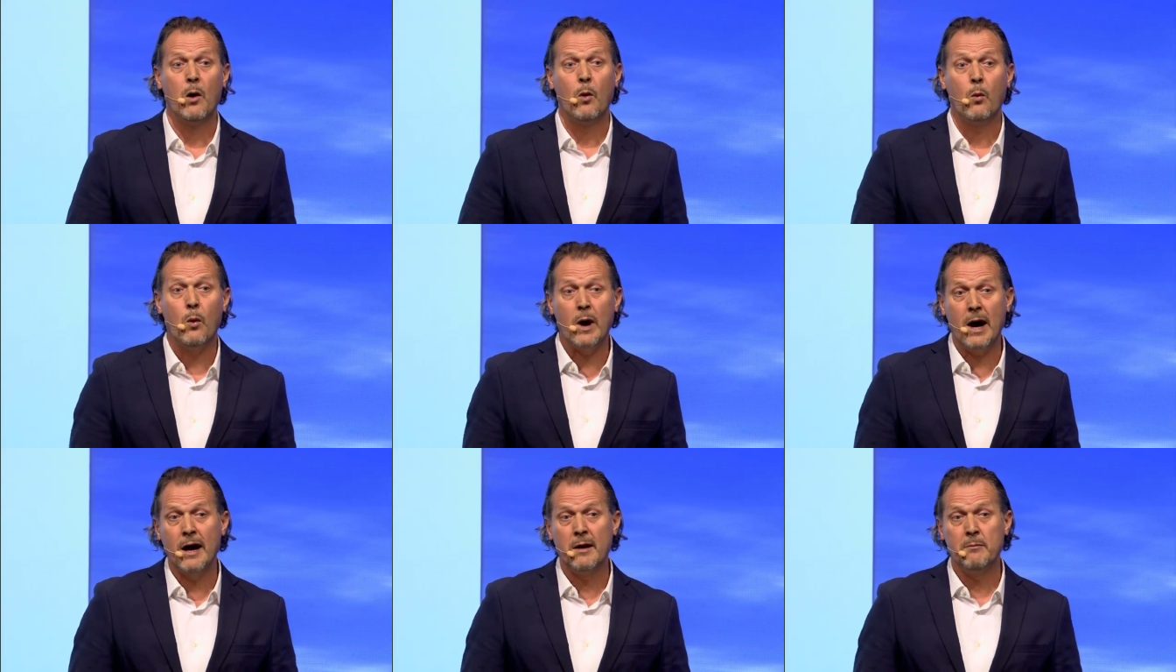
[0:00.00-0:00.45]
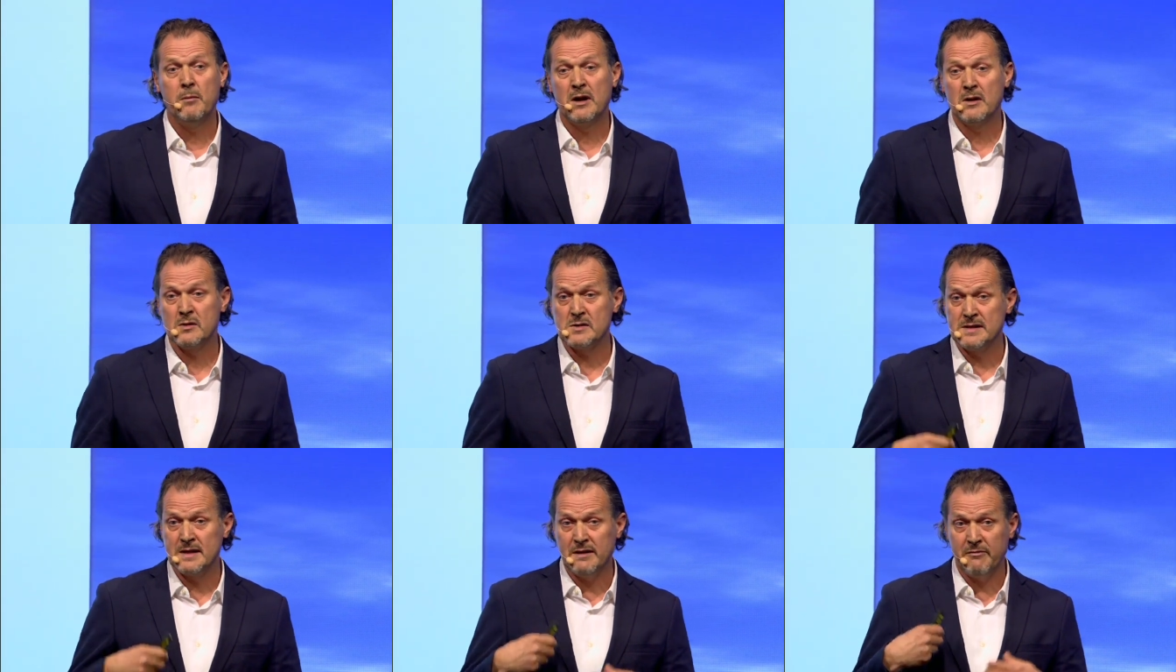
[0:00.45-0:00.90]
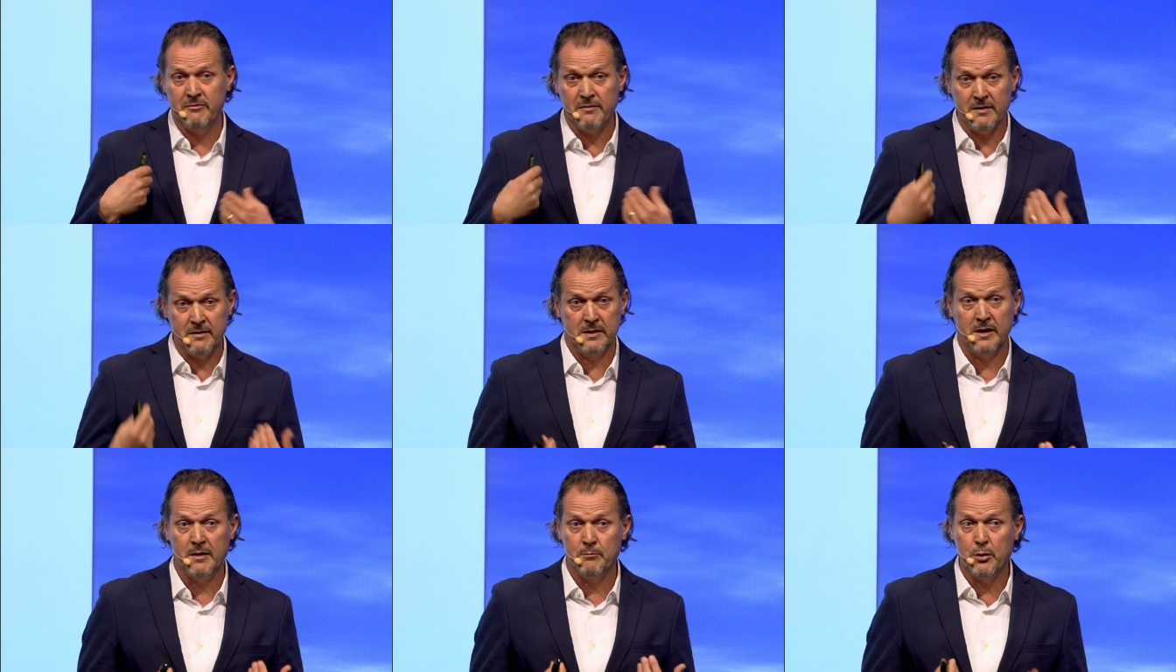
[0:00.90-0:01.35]
Why? Because their,
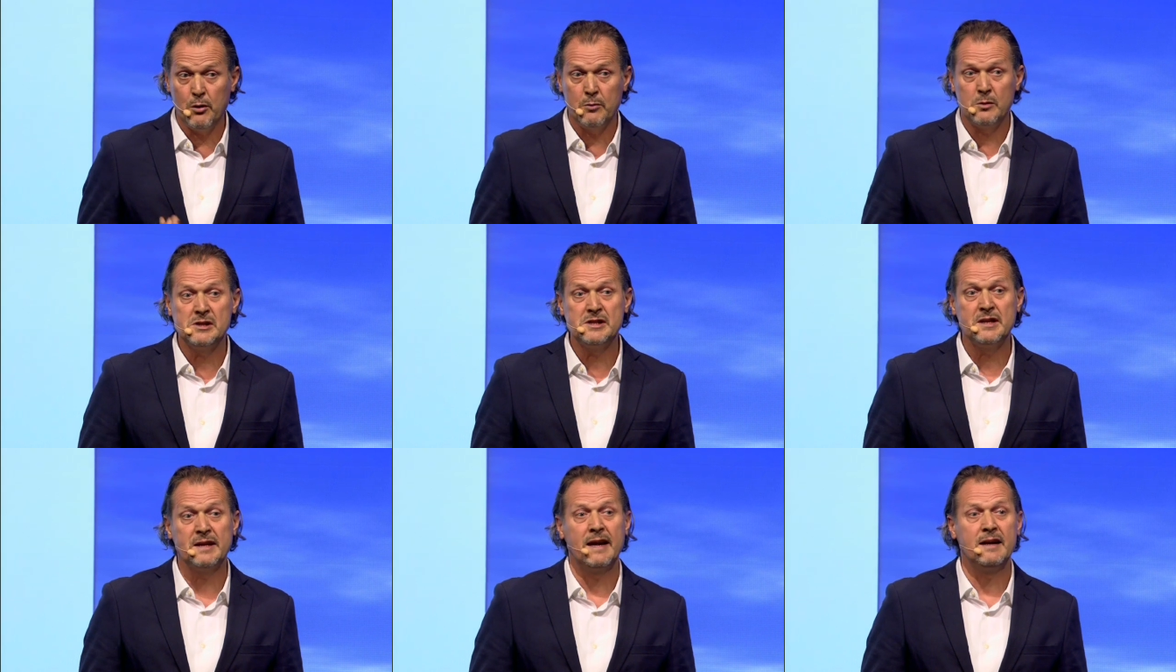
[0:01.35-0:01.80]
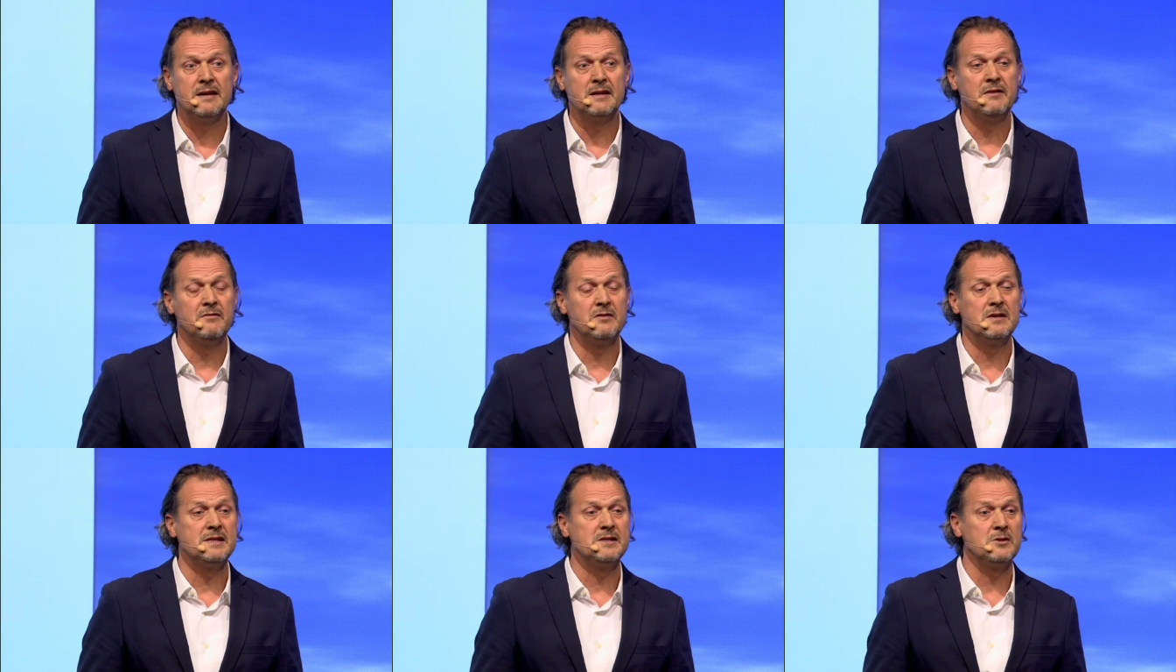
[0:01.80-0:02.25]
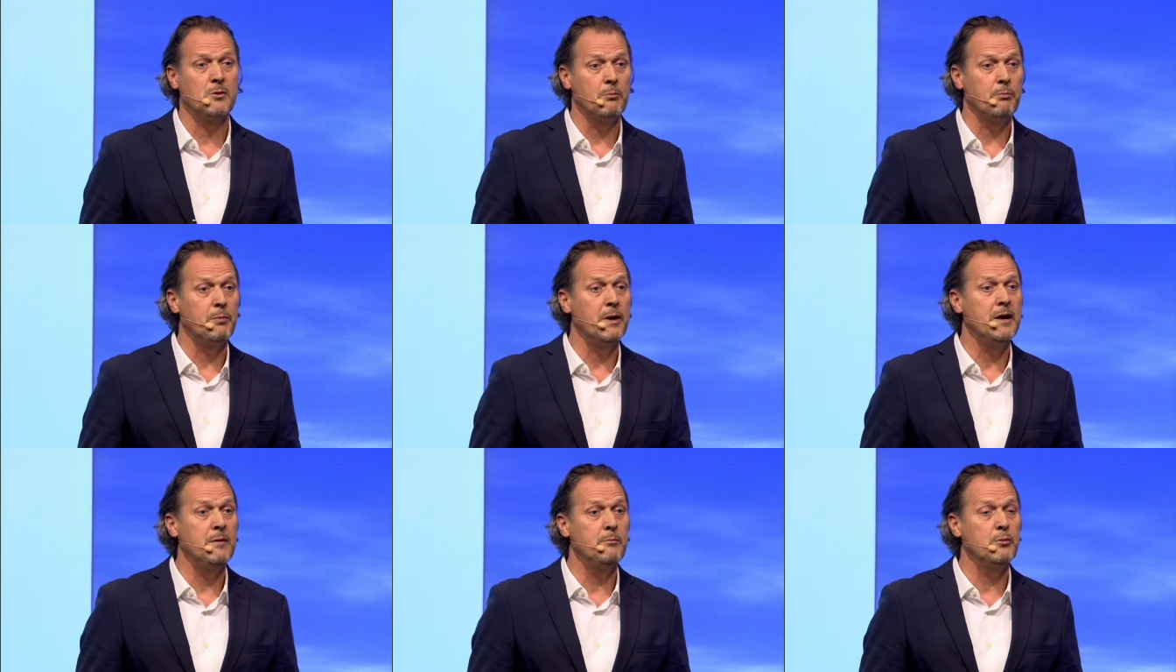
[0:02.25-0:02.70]
their publishing activities on
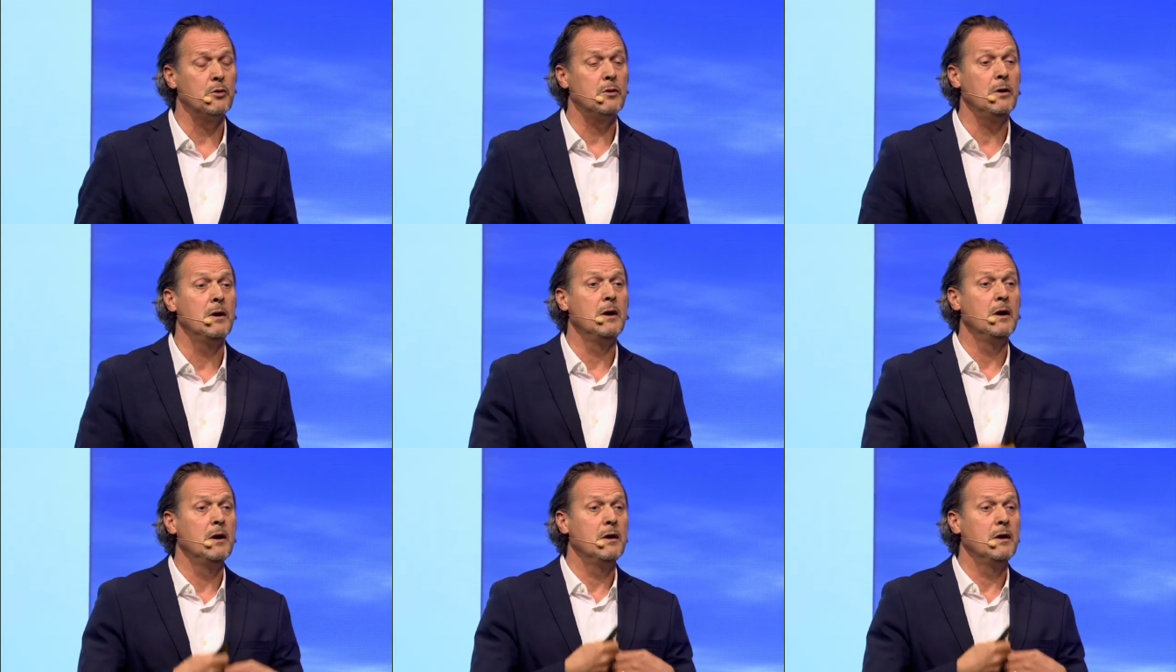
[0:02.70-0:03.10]
paper,